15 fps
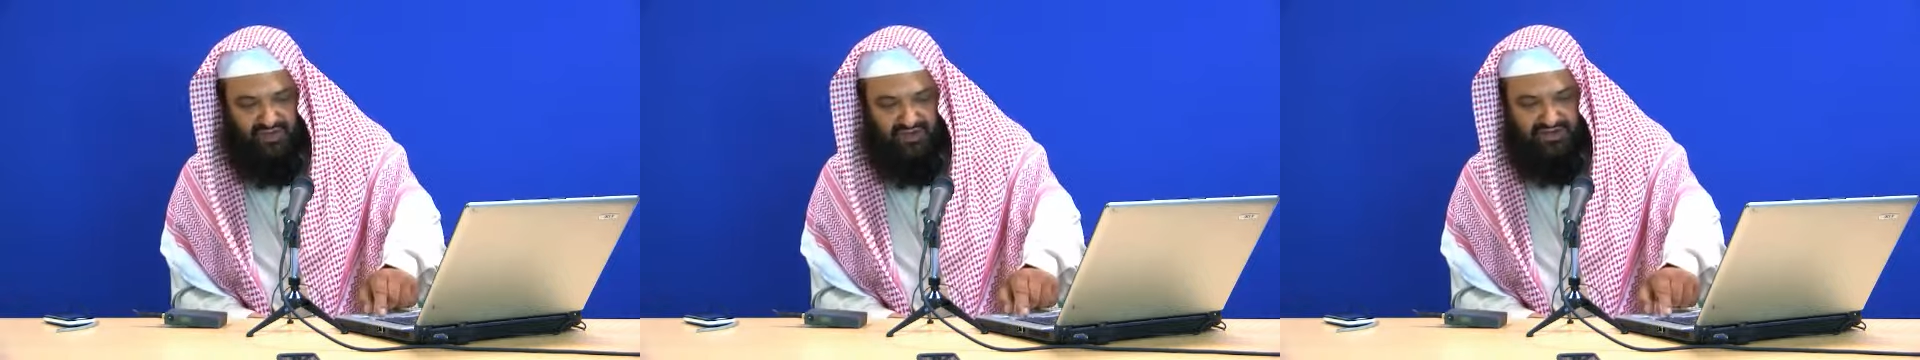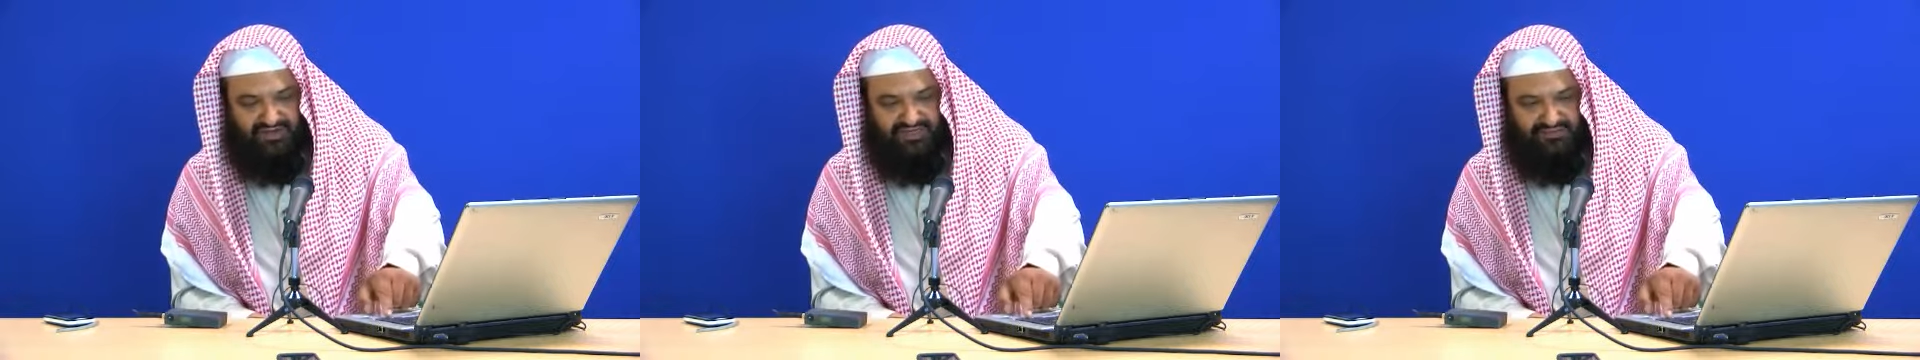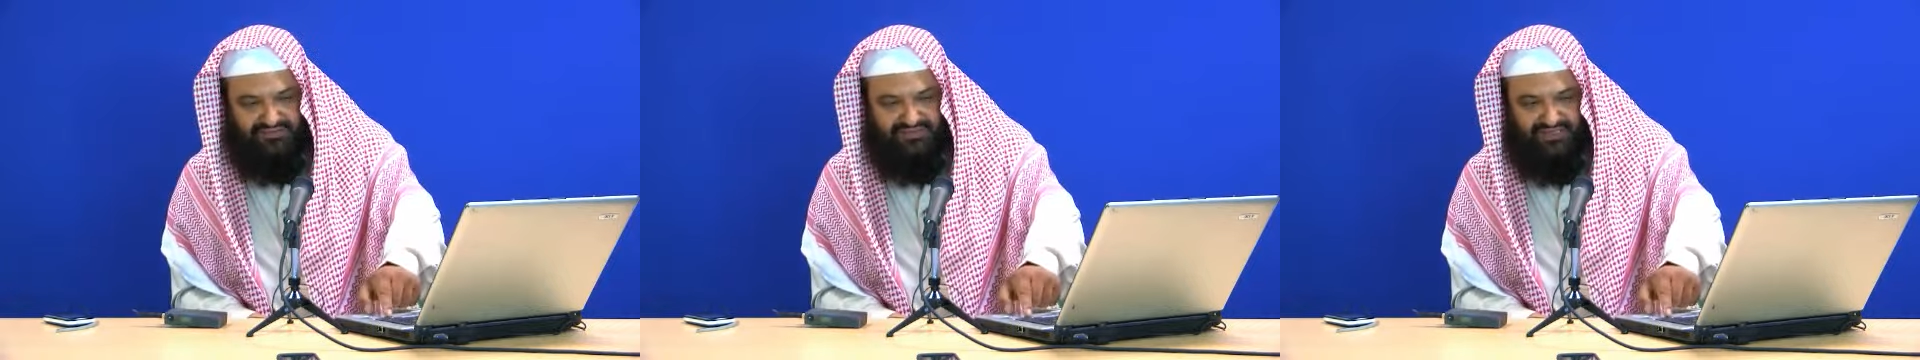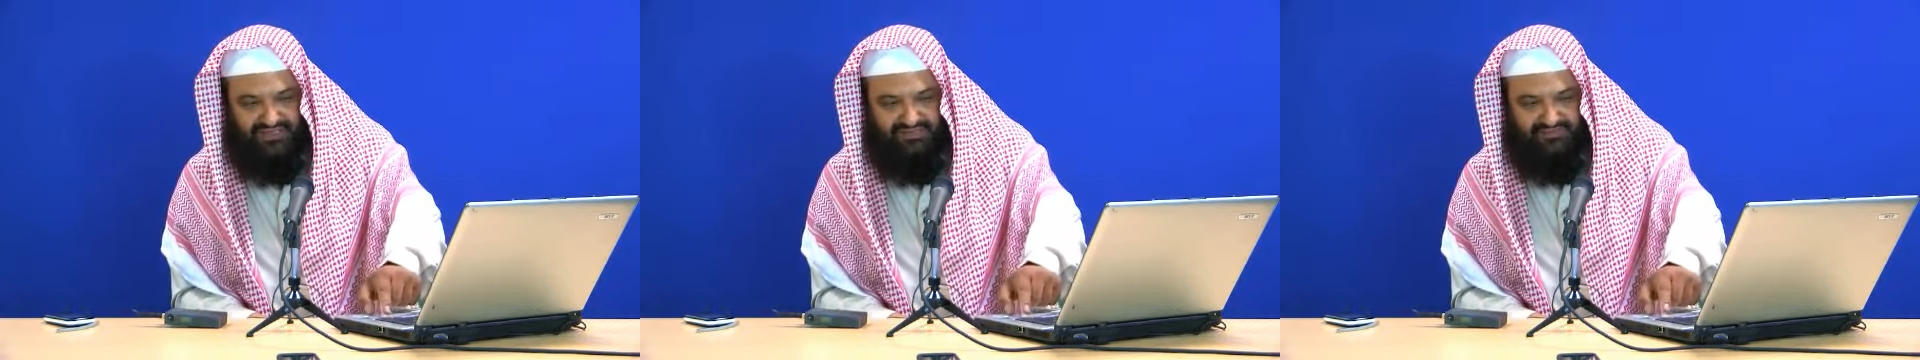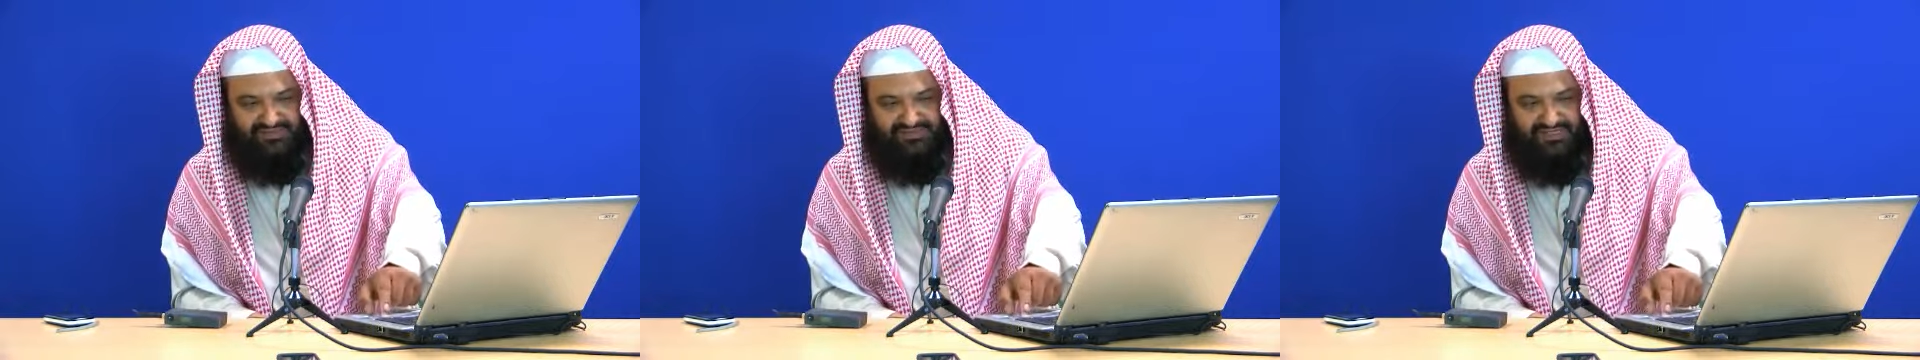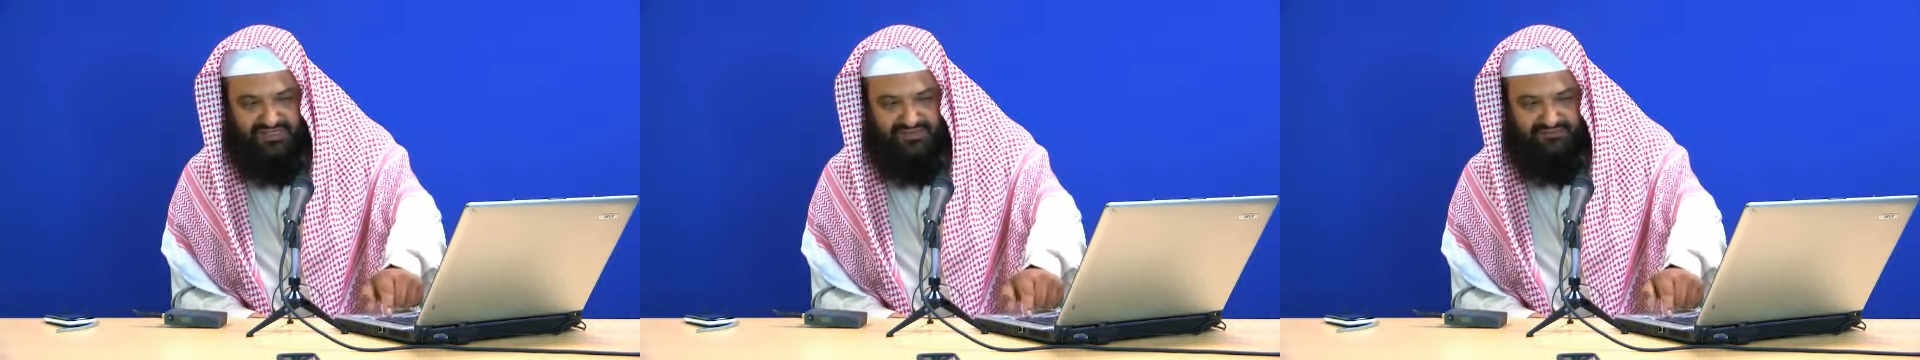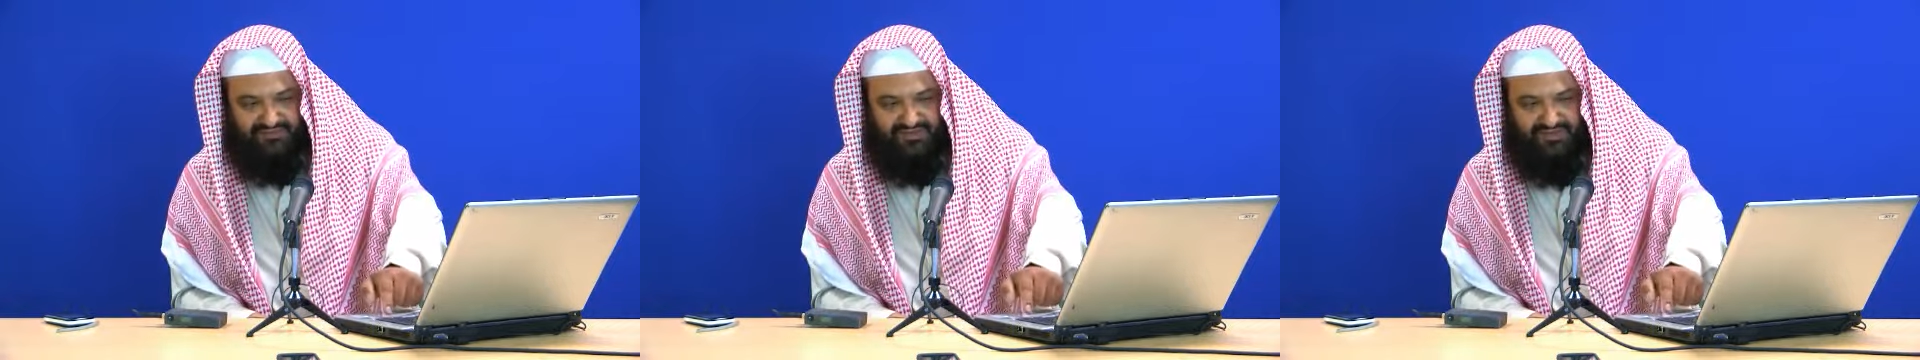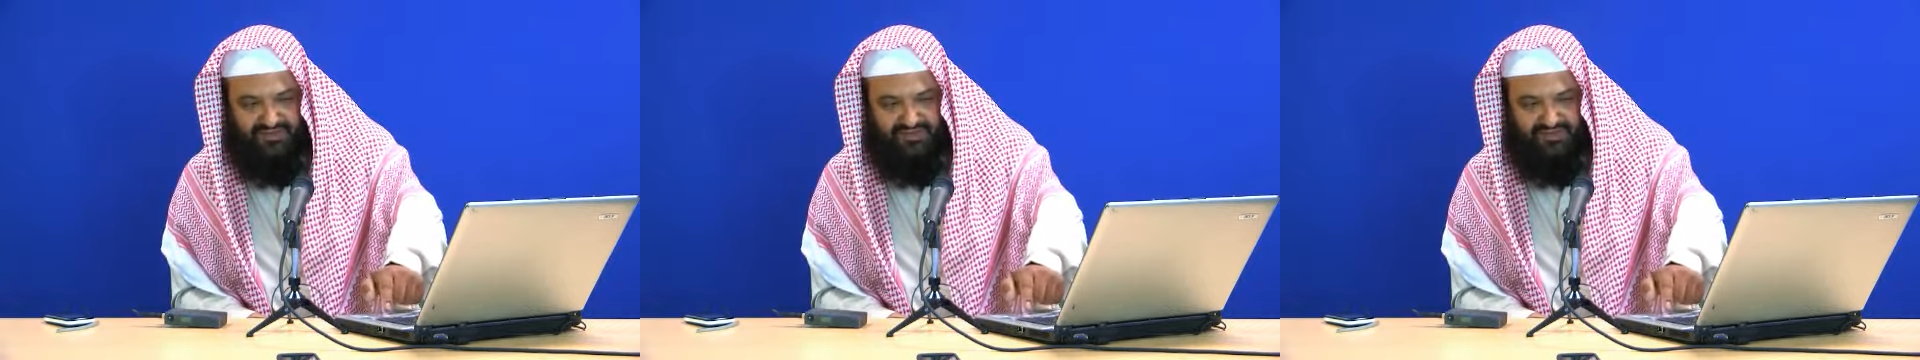alaihi wasallam, he said,